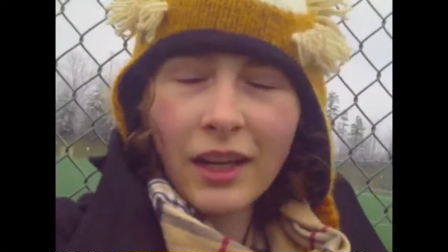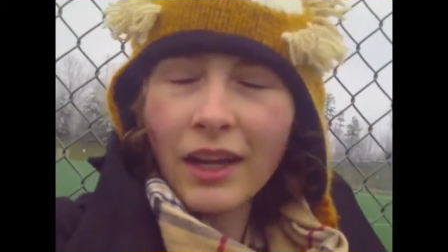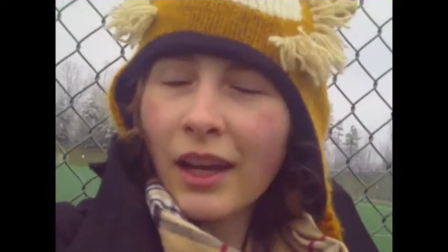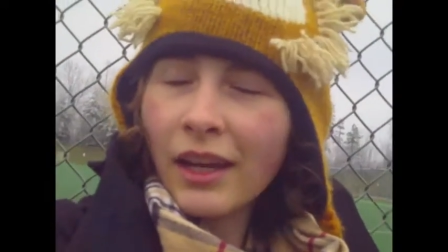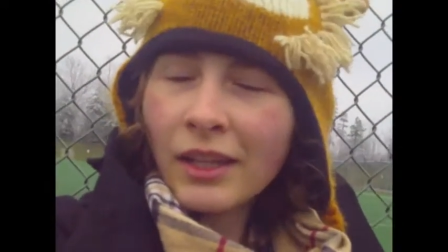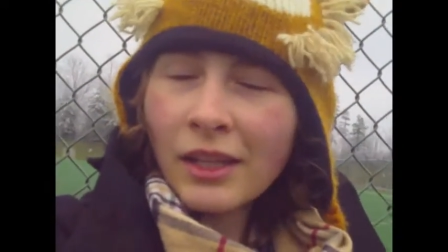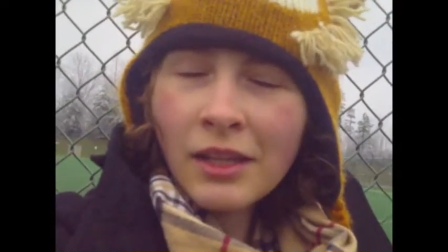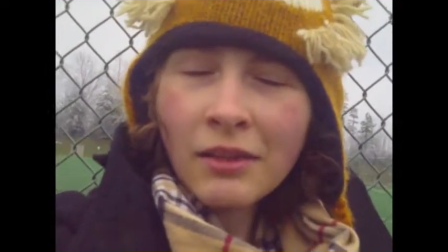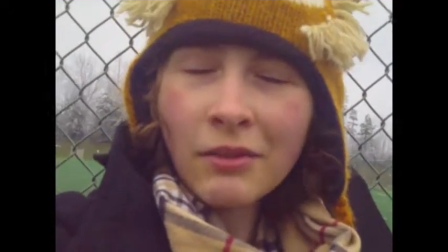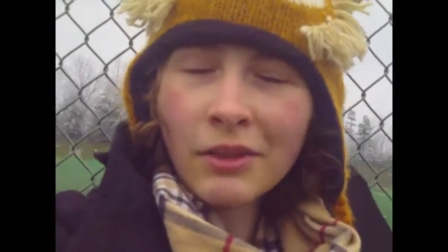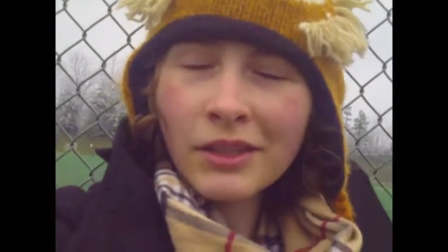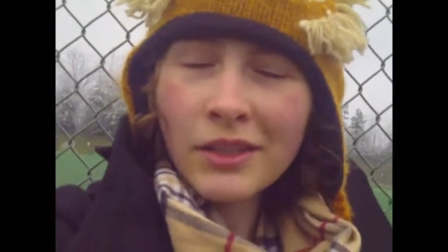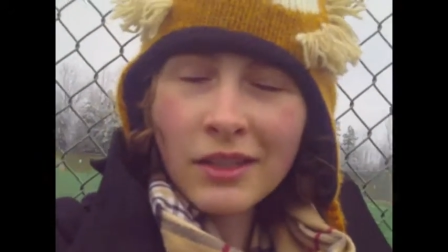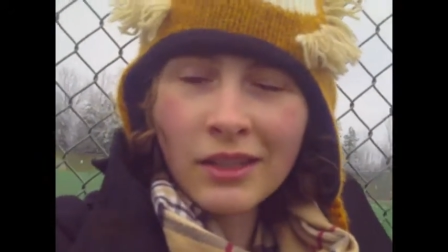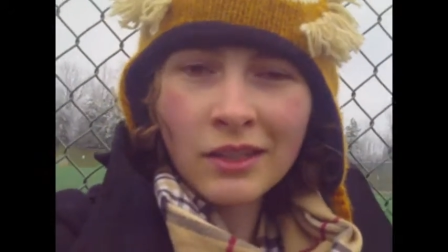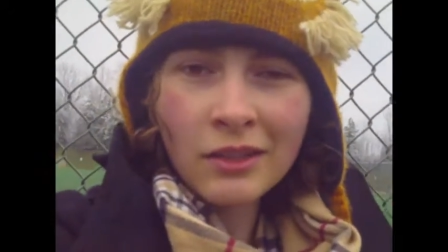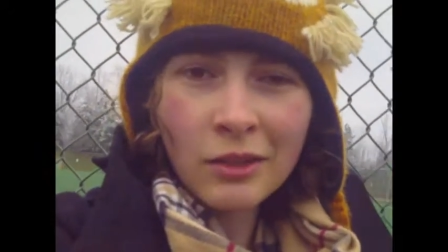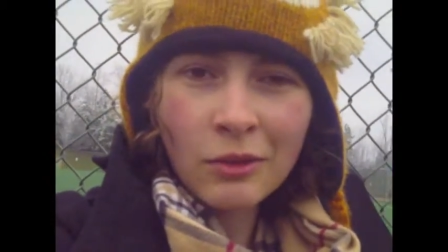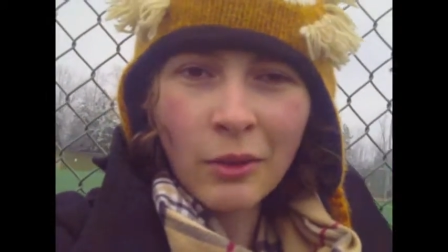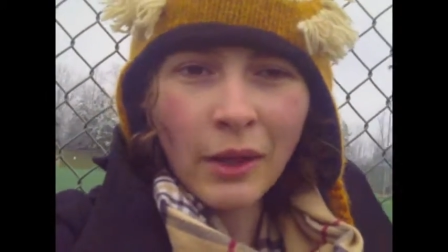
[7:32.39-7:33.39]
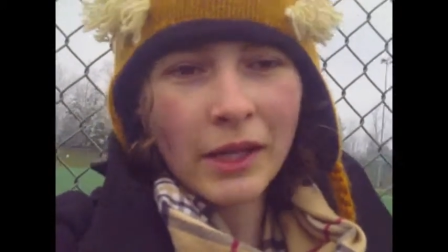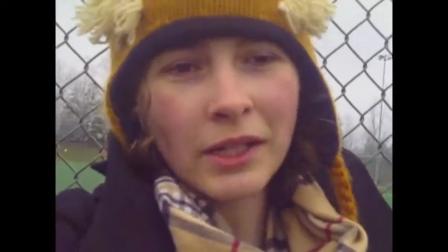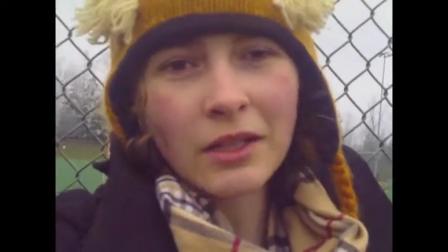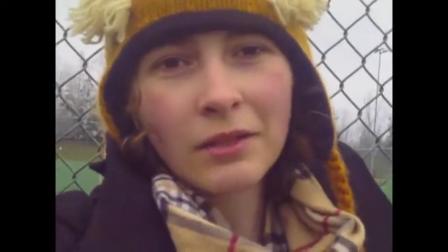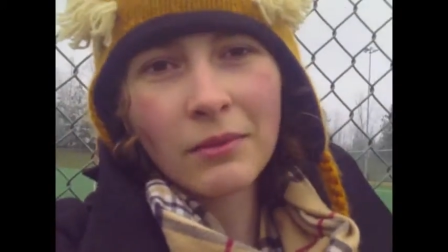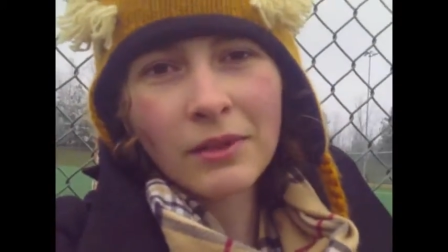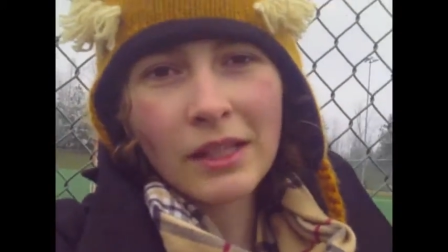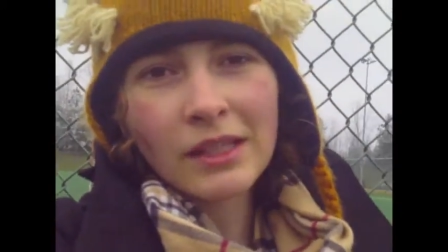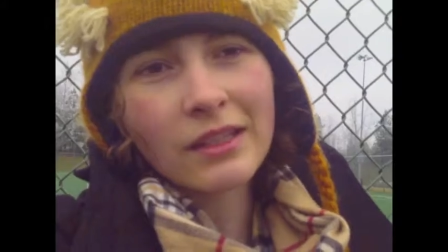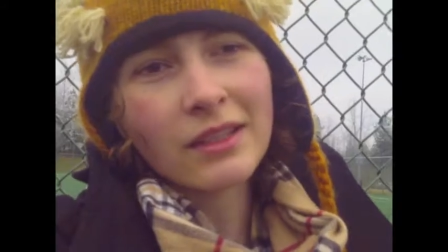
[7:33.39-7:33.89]
any of us can do any
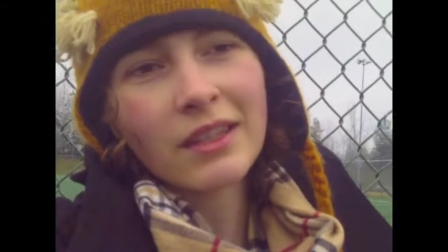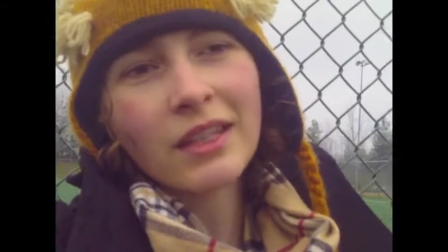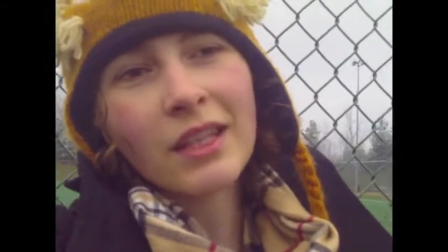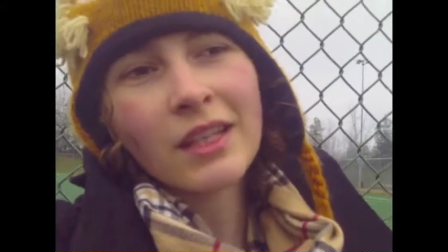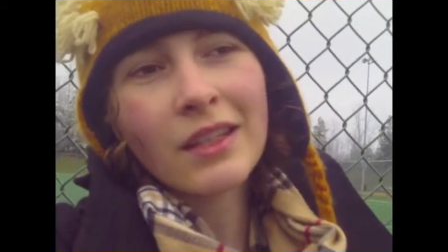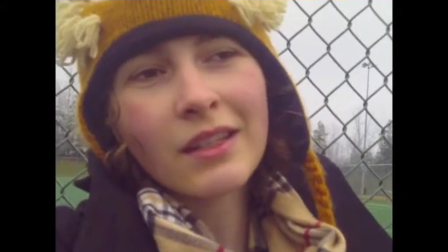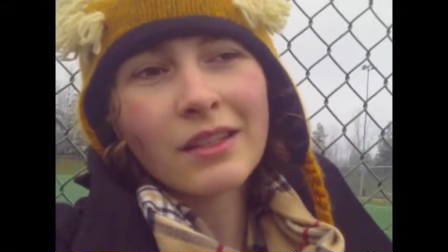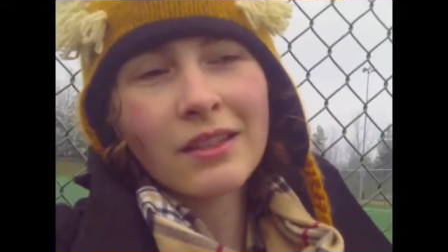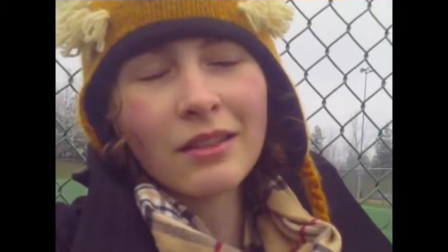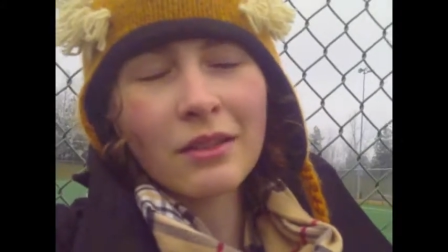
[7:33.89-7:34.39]
of these things.